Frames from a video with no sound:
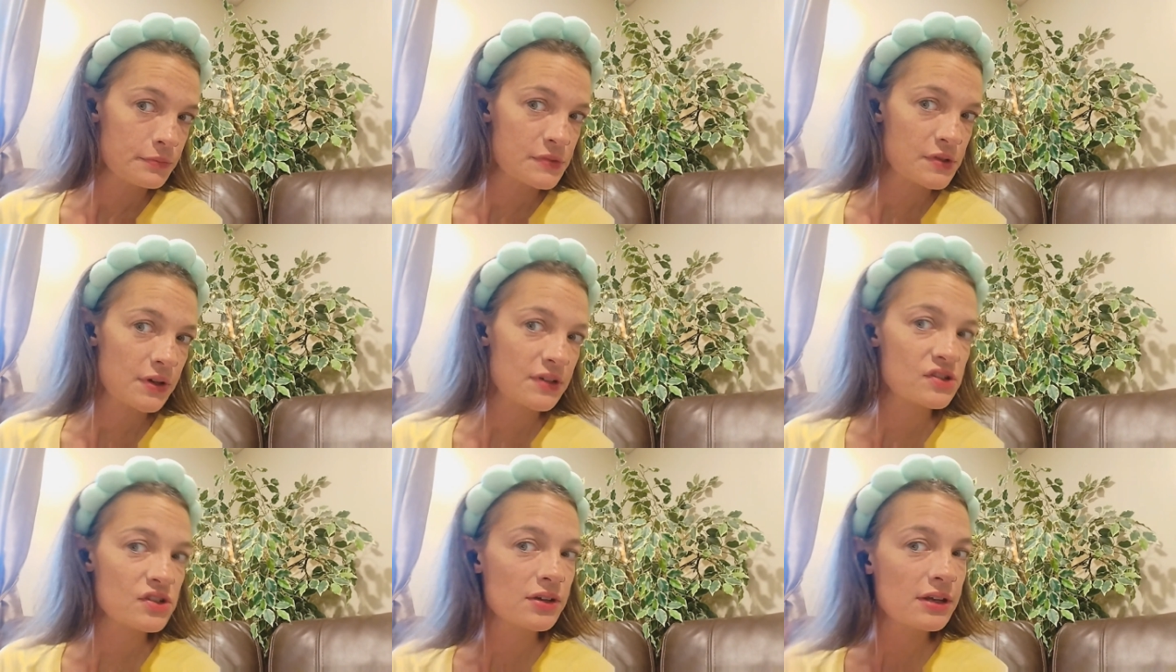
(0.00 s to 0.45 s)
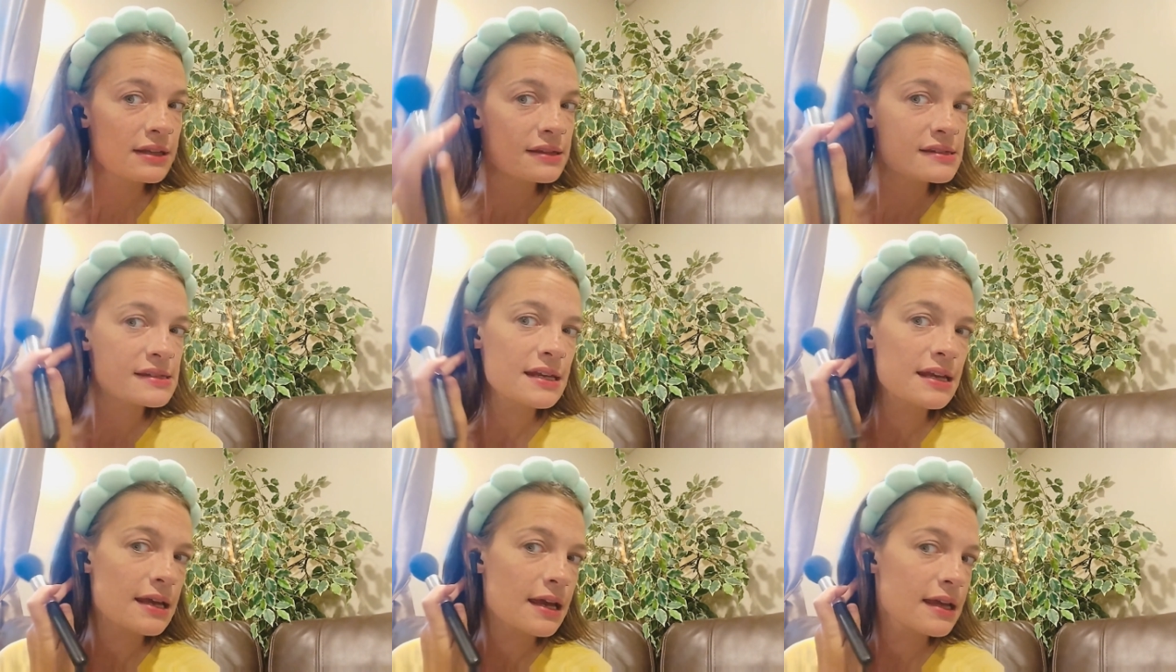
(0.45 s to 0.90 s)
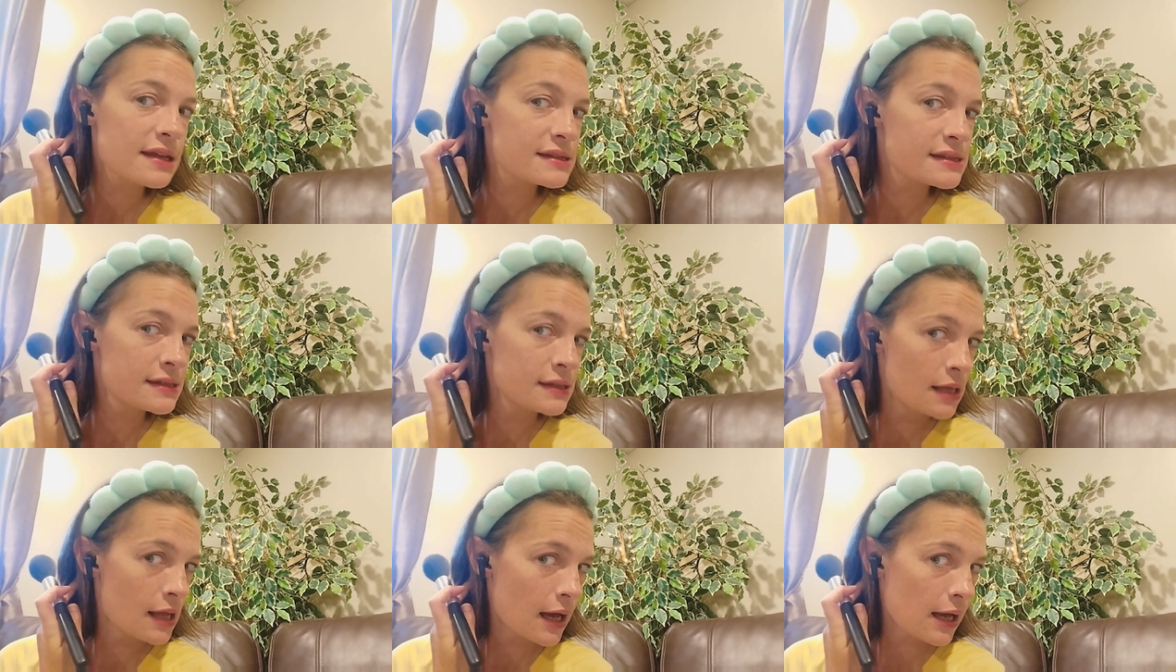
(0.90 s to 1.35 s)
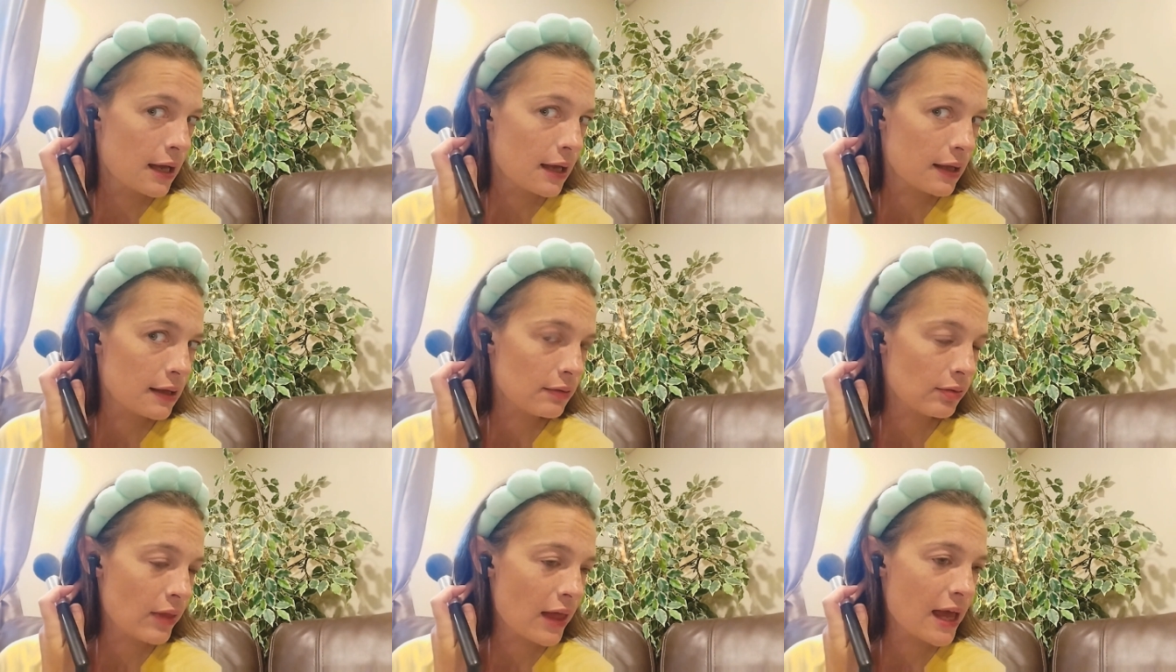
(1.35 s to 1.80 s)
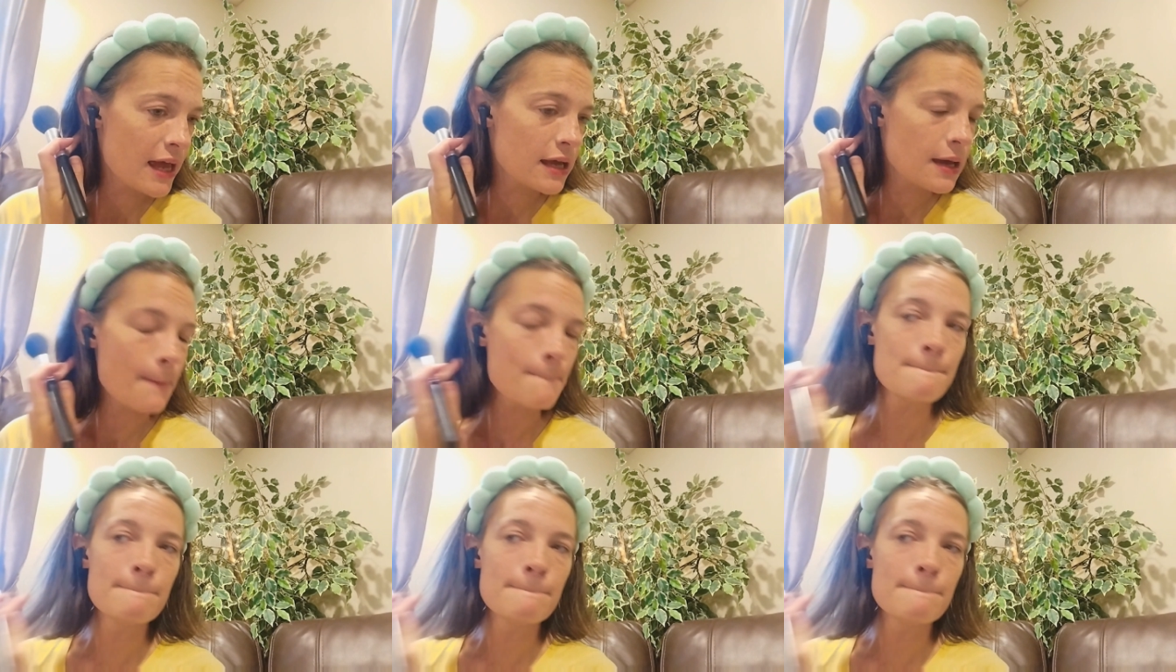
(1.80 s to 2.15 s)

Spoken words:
So as you can see, it's not like